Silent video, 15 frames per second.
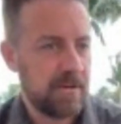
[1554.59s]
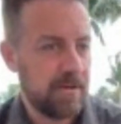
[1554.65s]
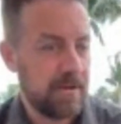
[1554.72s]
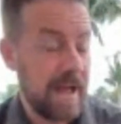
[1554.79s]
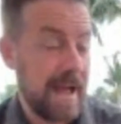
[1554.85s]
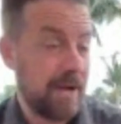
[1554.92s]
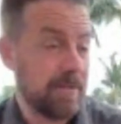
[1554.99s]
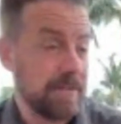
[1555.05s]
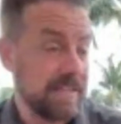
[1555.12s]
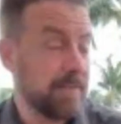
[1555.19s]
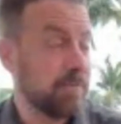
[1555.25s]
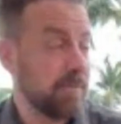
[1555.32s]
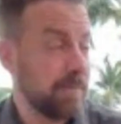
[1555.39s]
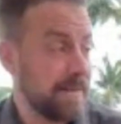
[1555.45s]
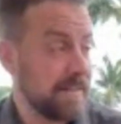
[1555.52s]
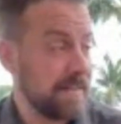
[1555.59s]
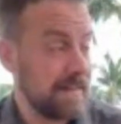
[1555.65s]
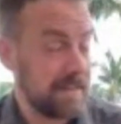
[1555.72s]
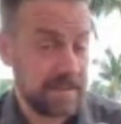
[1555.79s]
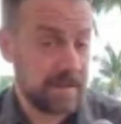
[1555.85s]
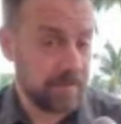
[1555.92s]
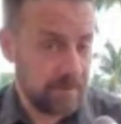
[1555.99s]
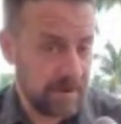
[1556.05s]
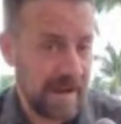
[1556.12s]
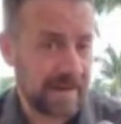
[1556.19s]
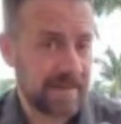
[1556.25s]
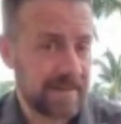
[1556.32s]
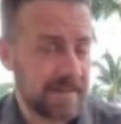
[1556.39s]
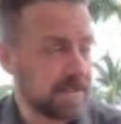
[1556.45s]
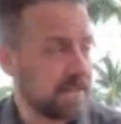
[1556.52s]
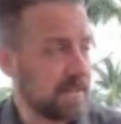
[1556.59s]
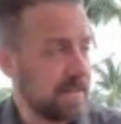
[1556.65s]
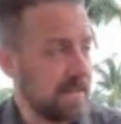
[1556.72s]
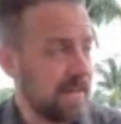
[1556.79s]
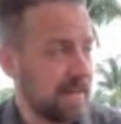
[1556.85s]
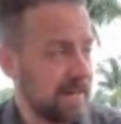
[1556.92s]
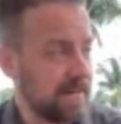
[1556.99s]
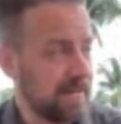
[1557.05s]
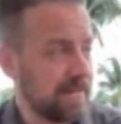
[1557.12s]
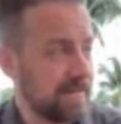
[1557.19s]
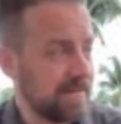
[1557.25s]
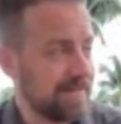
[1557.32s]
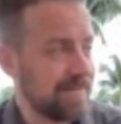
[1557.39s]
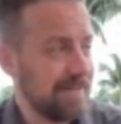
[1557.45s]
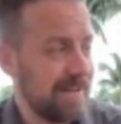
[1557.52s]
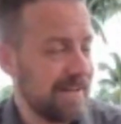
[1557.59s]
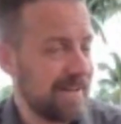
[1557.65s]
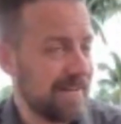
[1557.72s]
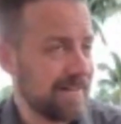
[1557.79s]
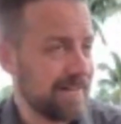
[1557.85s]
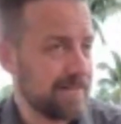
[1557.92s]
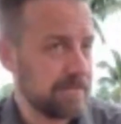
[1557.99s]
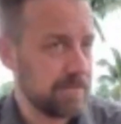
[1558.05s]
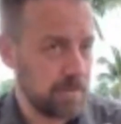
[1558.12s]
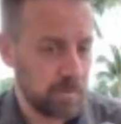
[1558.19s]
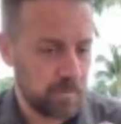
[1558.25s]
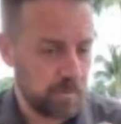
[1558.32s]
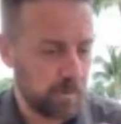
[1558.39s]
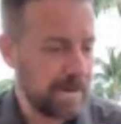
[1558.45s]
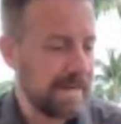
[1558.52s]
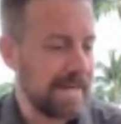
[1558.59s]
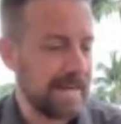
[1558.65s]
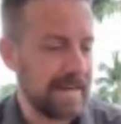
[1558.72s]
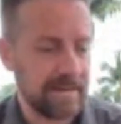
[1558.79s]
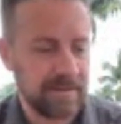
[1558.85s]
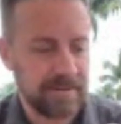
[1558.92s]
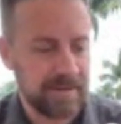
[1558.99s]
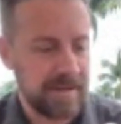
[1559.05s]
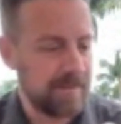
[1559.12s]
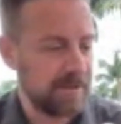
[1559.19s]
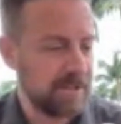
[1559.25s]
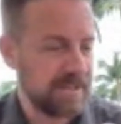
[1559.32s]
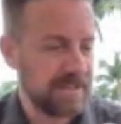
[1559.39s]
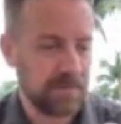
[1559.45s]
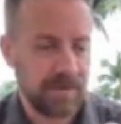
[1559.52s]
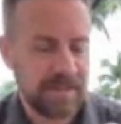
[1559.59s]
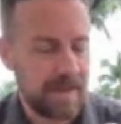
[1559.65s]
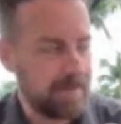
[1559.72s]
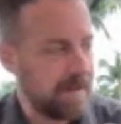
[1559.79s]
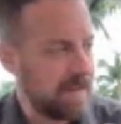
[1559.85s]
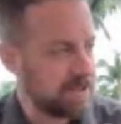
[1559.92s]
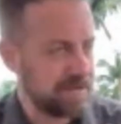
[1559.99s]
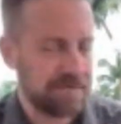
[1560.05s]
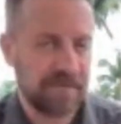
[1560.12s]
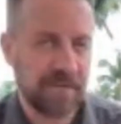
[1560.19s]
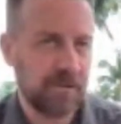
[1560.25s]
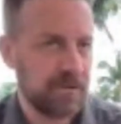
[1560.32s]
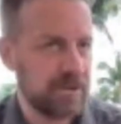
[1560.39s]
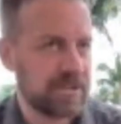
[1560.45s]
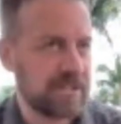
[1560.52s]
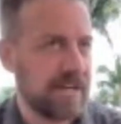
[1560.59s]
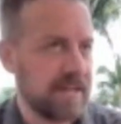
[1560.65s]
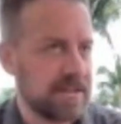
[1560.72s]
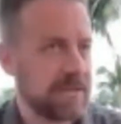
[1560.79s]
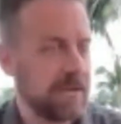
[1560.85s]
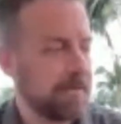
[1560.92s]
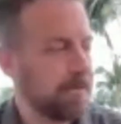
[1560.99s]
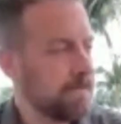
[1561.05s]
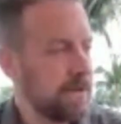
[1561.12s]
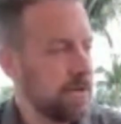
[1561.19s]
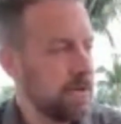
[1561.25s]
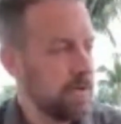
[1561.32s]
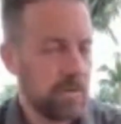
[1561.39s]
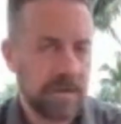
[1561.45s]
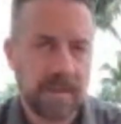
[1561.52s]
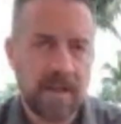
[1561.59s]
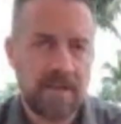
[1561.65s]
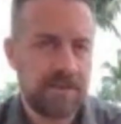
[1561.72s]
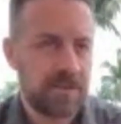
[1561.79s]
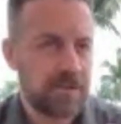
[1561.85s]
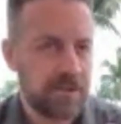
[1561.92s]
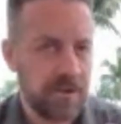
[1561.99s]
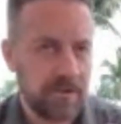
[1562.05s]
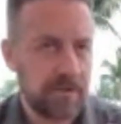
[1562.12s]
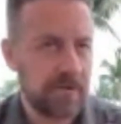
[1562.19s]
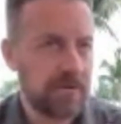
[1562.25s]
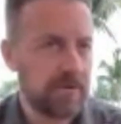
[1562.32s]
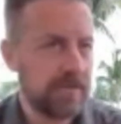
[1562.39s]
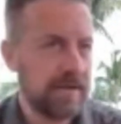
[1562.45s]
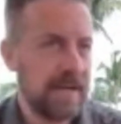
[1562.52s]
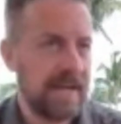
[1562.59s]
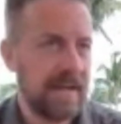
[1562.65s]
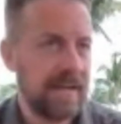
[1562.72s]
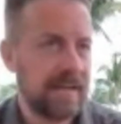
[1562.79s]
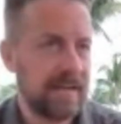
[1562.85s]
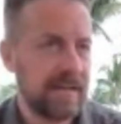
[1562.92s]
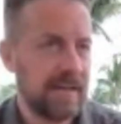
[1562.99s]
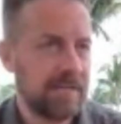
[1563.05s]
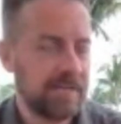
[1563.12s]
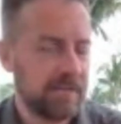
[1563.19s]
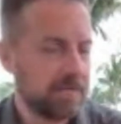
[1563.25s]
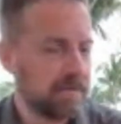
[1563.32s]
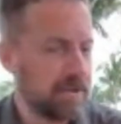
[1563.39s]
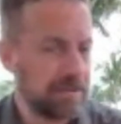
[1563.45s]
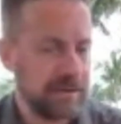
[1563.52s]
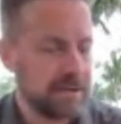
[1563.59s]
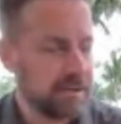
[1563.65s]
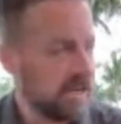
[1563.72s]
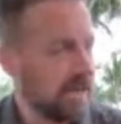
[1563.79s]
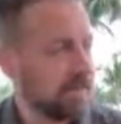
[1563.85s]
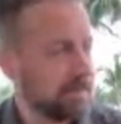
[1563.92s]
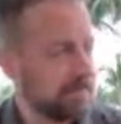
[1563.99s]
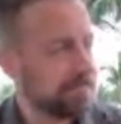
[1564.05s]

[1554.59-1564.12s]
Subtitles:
how it's implemented into the practice and reading the images and what the patient flow looks like. So would love to show you, and feel free to reach out.